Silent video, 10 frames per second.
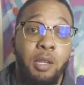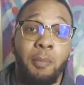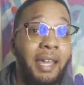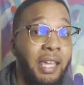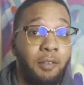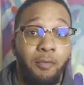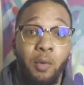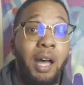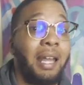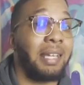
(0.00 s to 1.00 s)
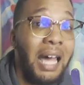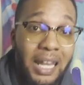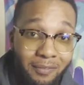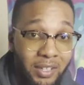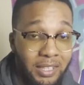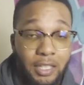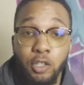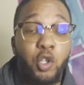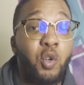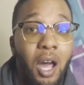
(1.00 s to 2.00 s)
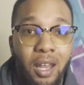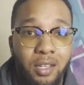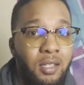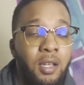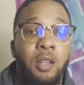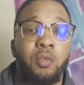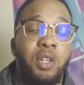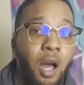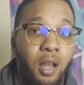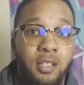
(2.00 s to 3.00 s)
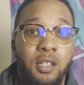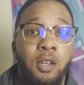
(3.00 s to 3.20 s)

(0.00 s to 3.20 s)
You might get it for $1.50, $2, $3.